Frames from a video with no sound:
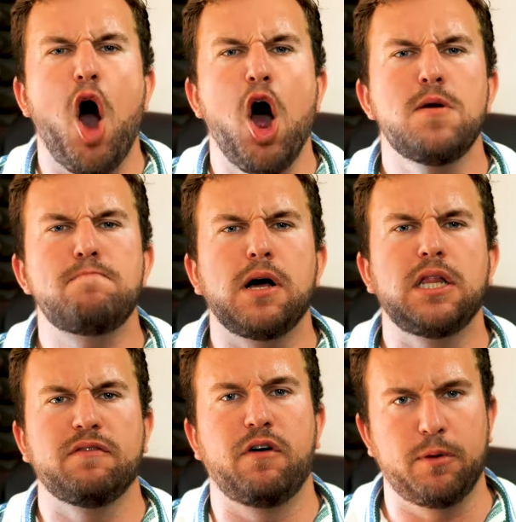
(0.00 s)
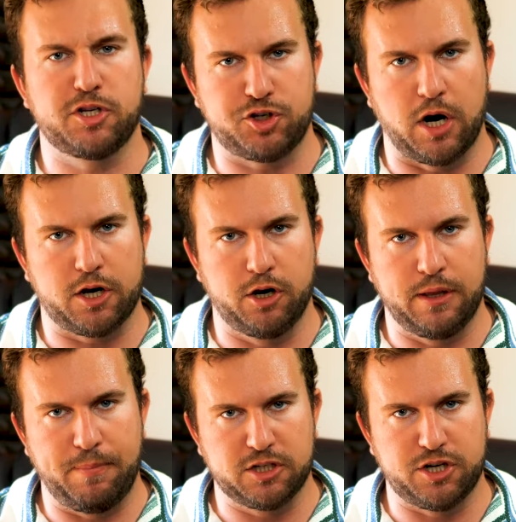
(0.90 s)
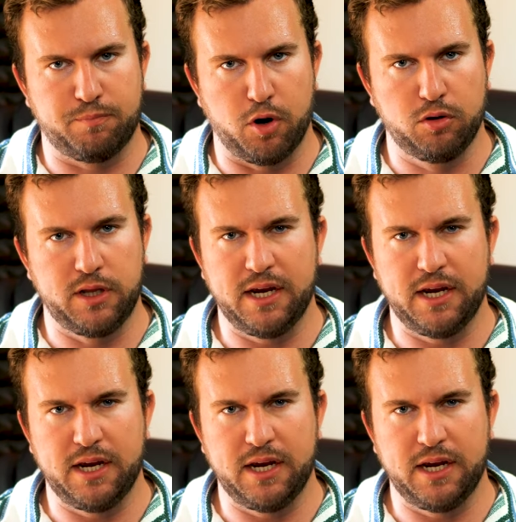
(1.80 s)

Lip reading: Unbelievable striker in the Belgian Pro